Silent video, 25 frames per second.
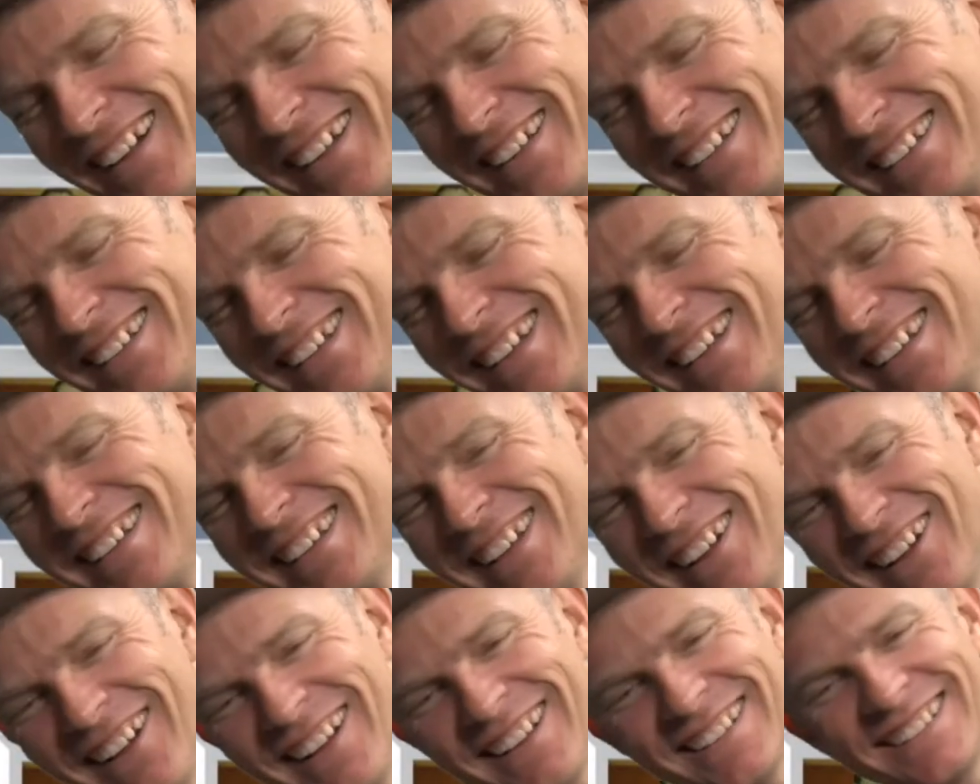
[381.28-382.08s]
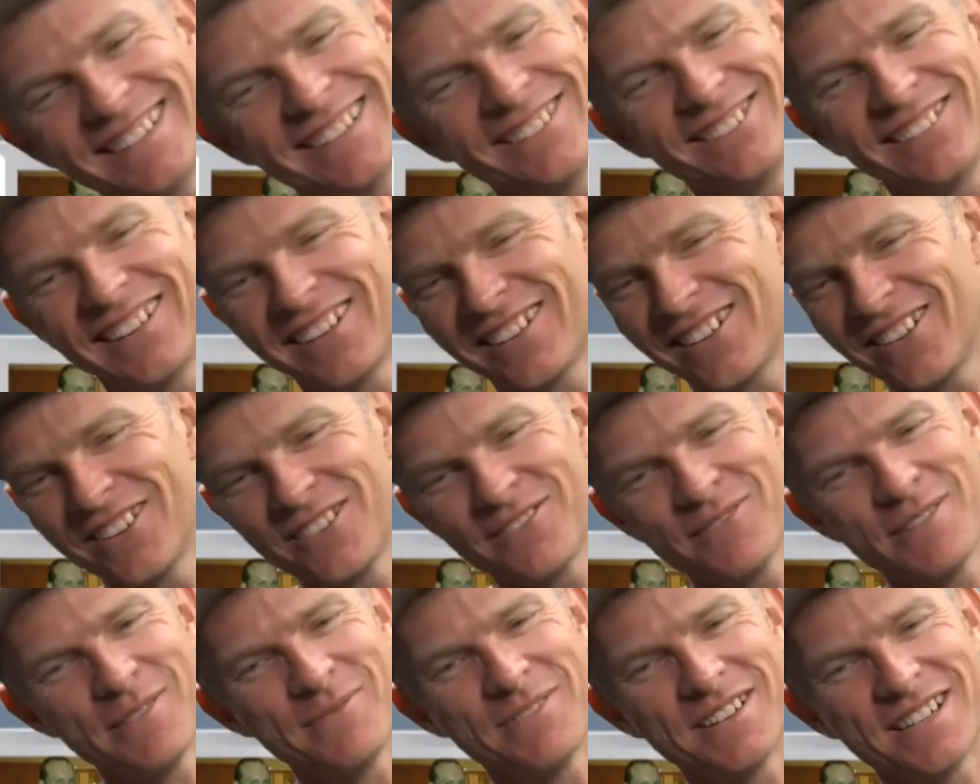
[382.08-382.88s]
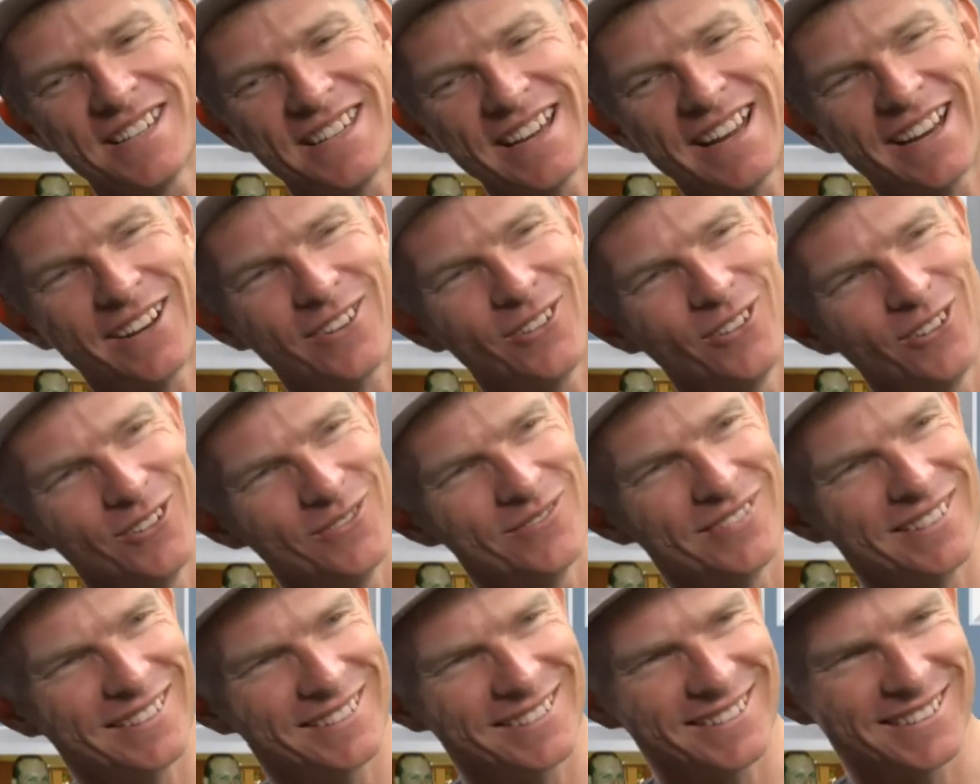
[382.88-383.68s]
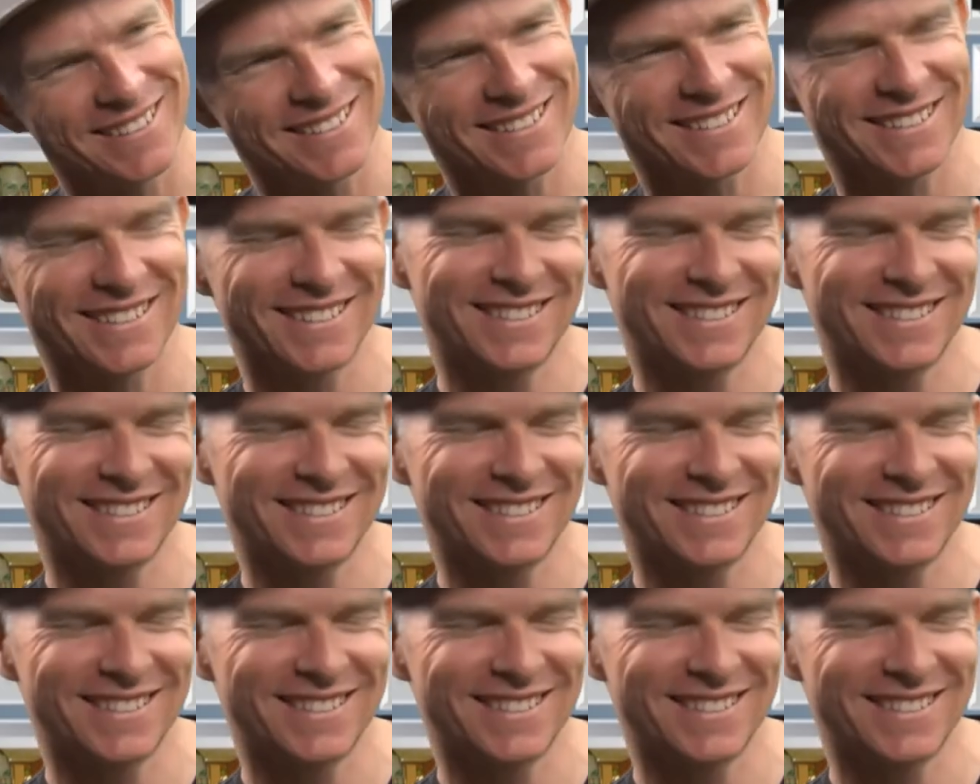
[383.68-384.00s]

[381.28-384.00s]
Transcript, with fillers: uh, that? Yeah, I did. I can't remember jack all about this.